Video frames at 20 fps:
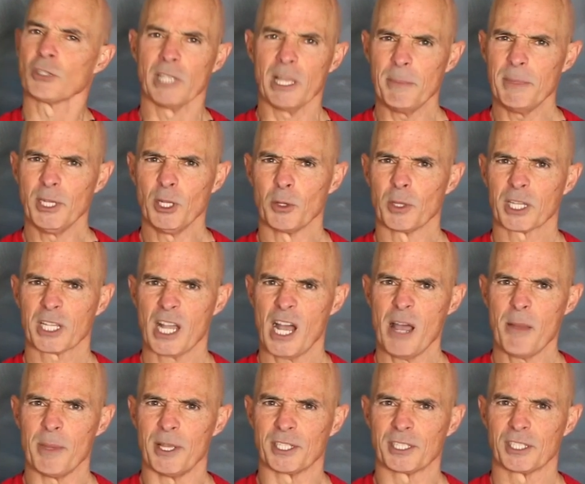let me know in the
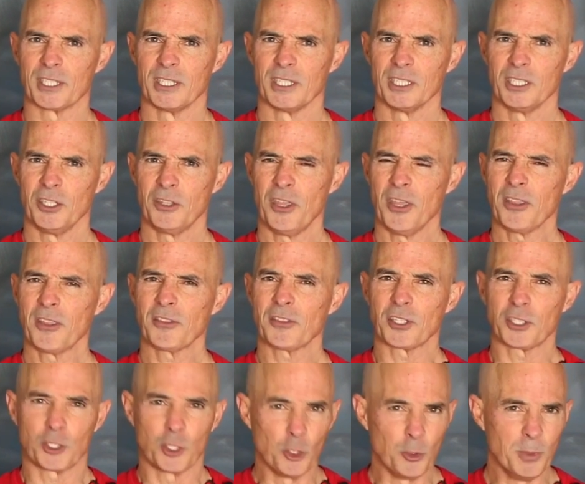comments, do you think that the
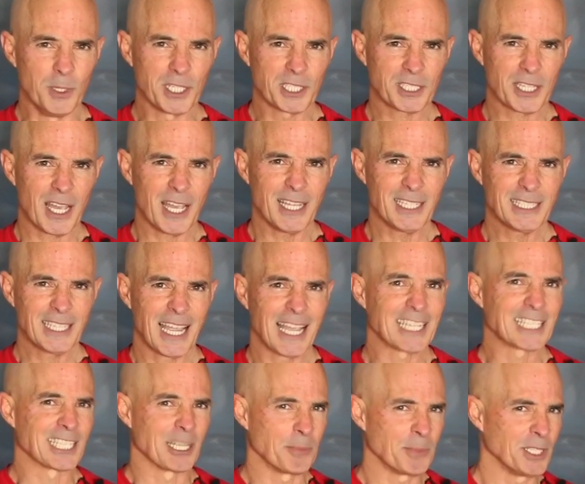tubing size had
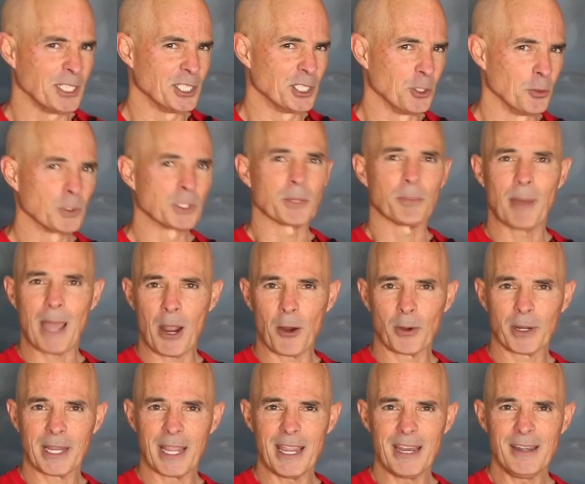something to do with the
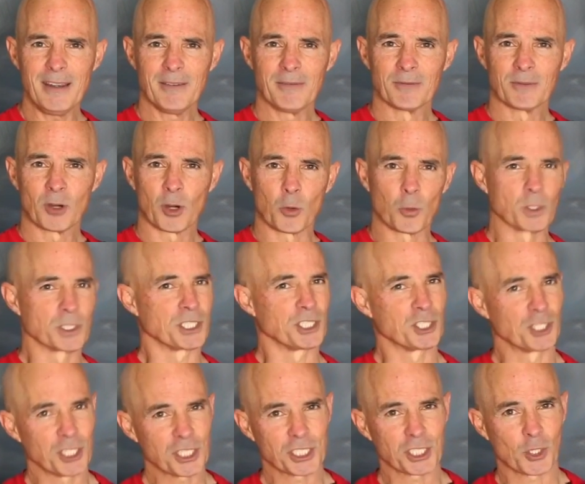power gain? Or was it
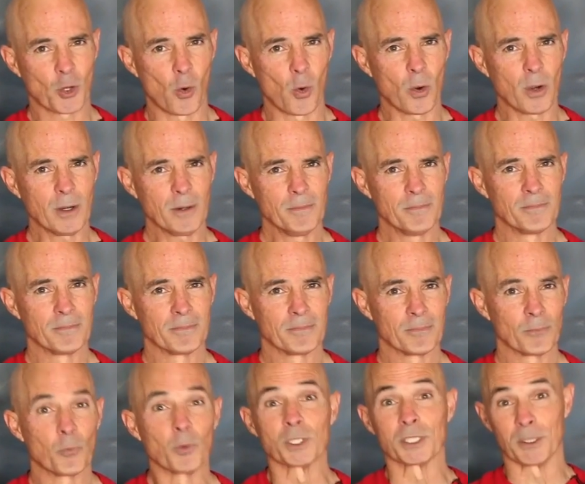just the core?
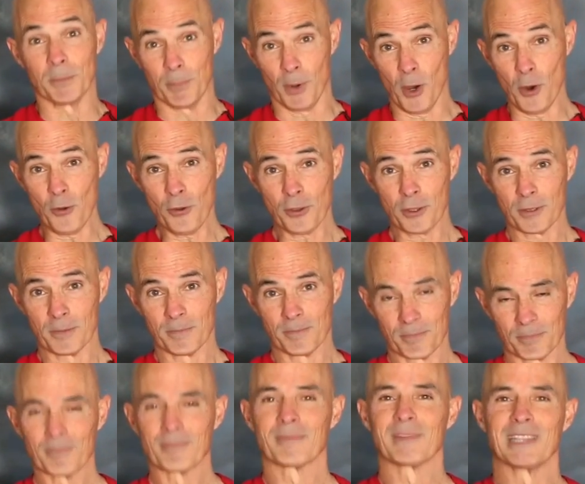Was it both?
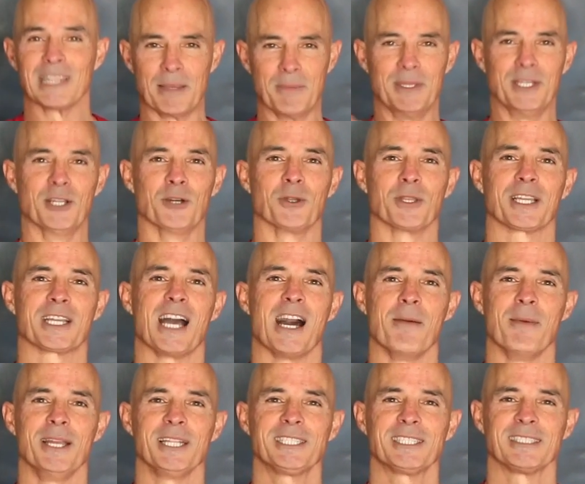Let me know in the
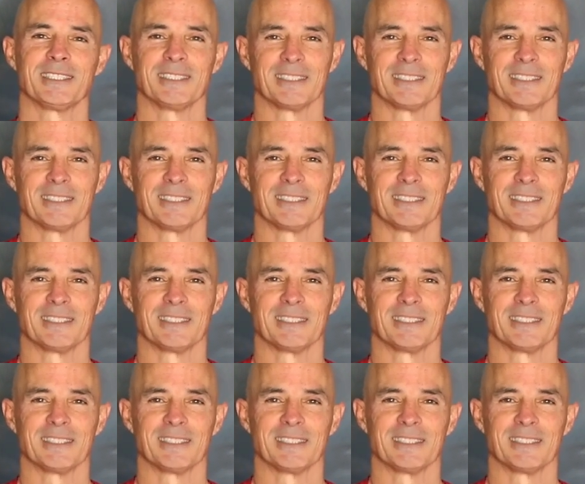comments.